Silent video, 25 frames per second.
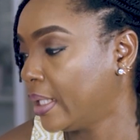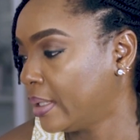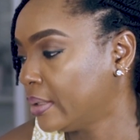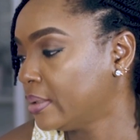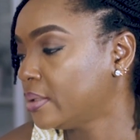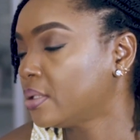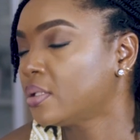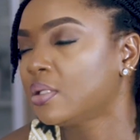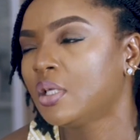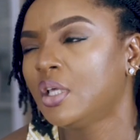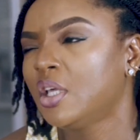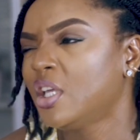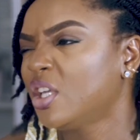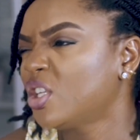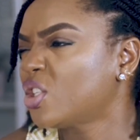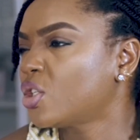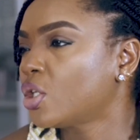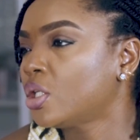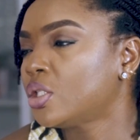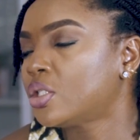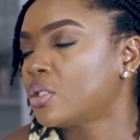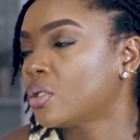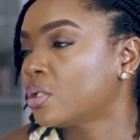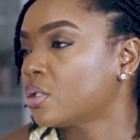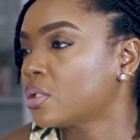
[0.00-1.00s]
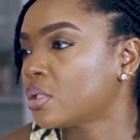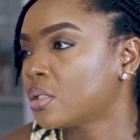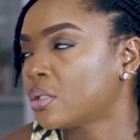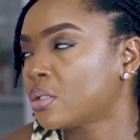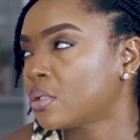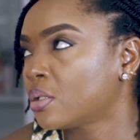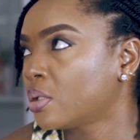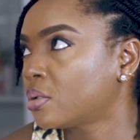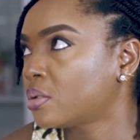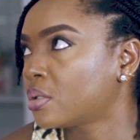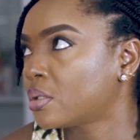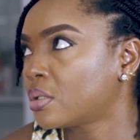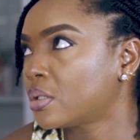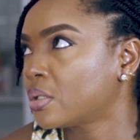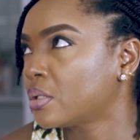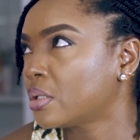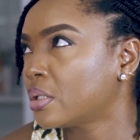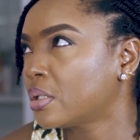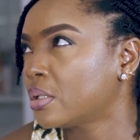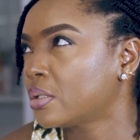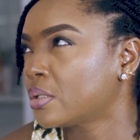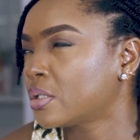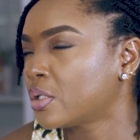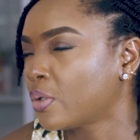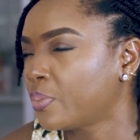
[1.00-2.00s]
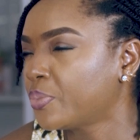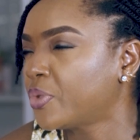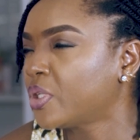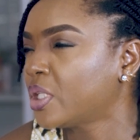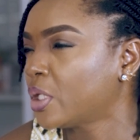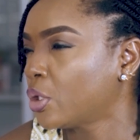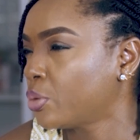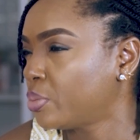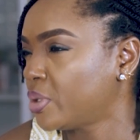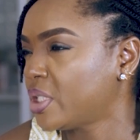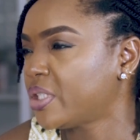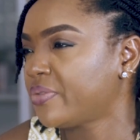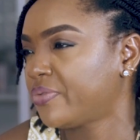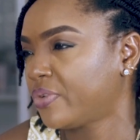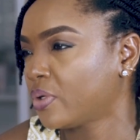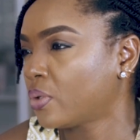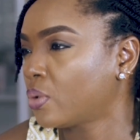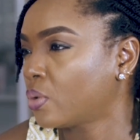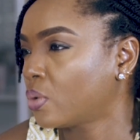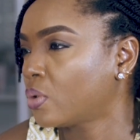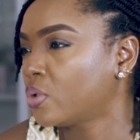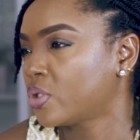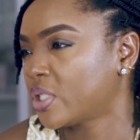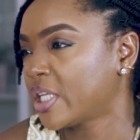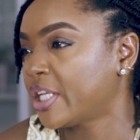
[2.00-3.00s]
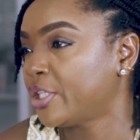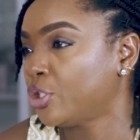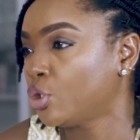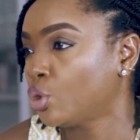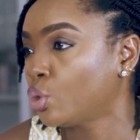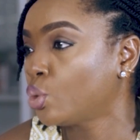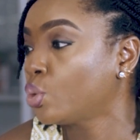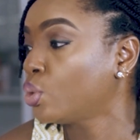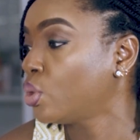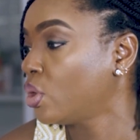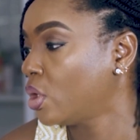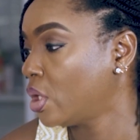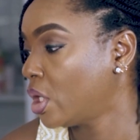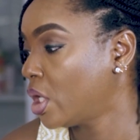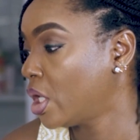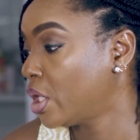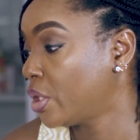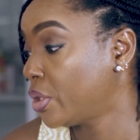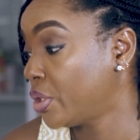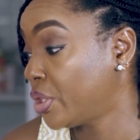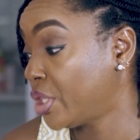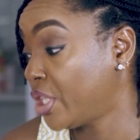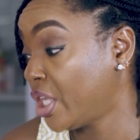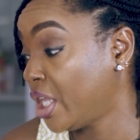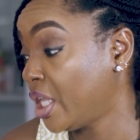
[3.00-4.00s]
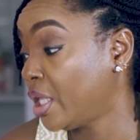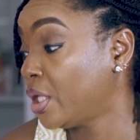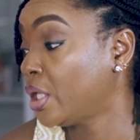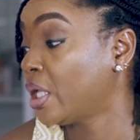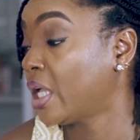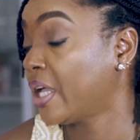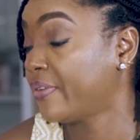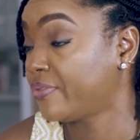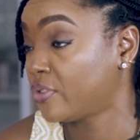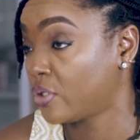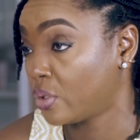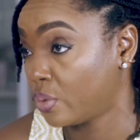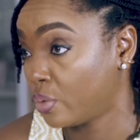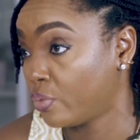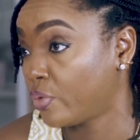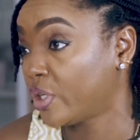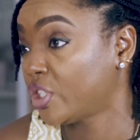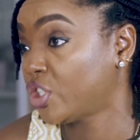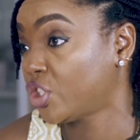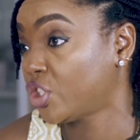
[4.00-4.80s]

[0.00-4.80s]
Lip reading: and so it's not something that will be difficult, because I know they have to